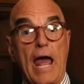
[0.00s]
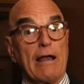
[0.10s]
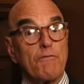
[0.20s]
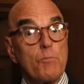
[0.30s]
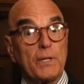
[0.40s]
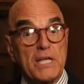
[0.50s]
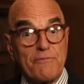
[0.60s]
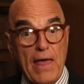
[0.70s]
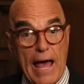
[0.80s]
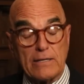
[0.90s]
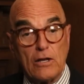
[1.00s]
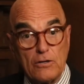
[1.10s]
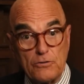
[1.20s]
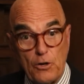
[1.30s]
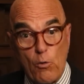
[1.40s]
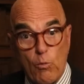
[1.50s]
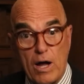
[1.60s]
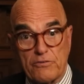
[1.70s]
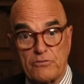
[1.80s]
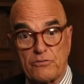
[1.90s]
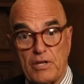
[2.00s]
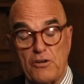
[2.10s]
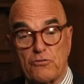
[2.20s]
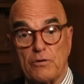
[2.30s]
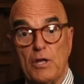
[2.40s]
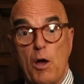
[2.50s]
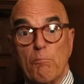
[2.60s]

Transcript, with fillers: And if you believe that, don't watch the station.